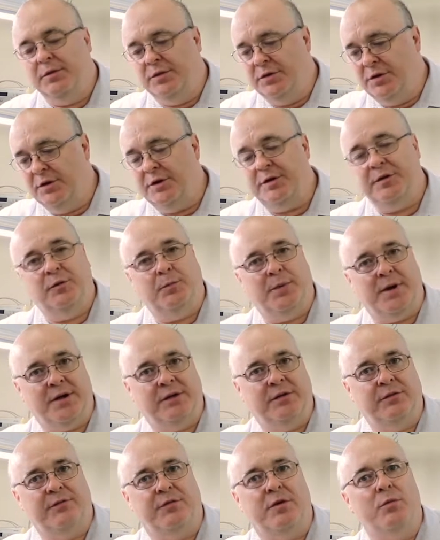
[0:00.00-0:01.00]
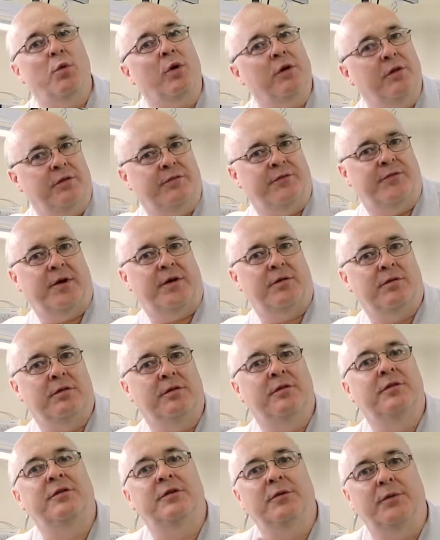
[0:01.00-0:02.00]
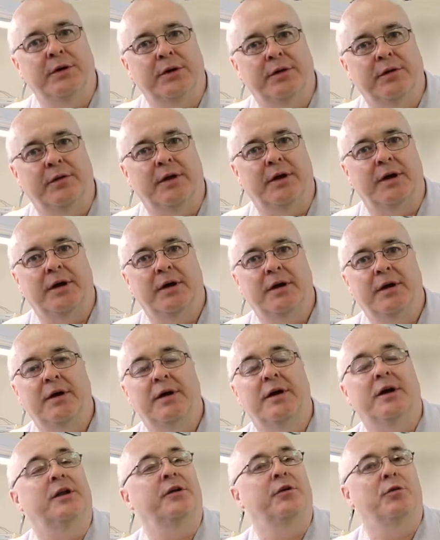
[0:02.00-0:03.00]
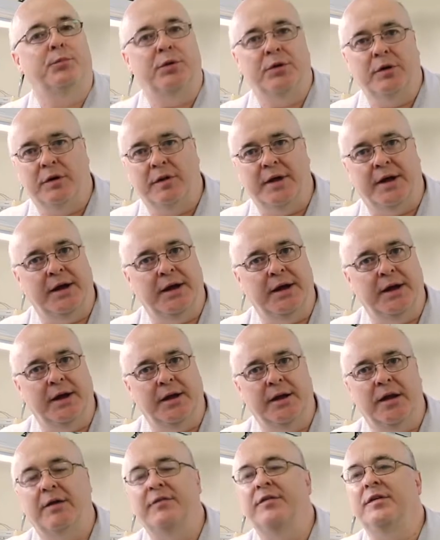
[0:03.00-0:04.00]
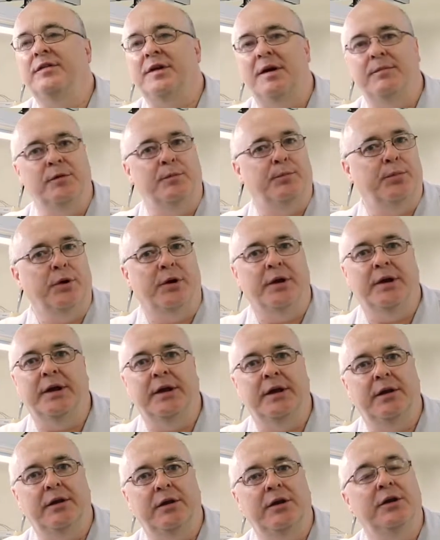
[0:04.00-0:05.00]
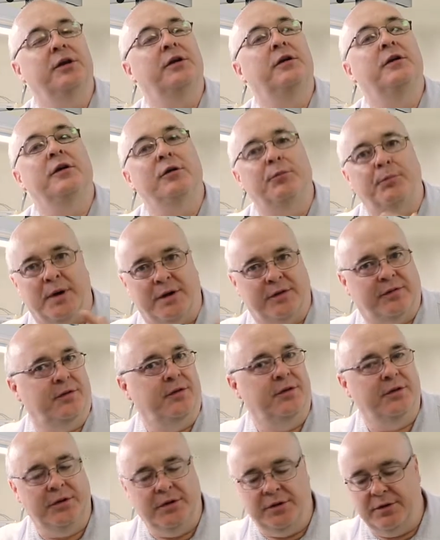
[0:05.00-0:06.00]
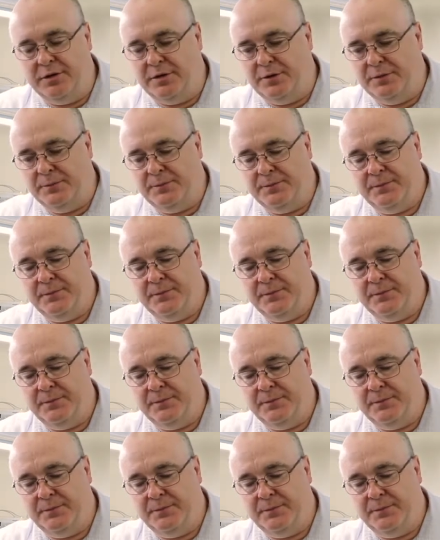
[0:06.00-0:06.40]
Dirt is passed from one ferrule to another, and you plug that in, and every time you plug it in, you pass the dirt on.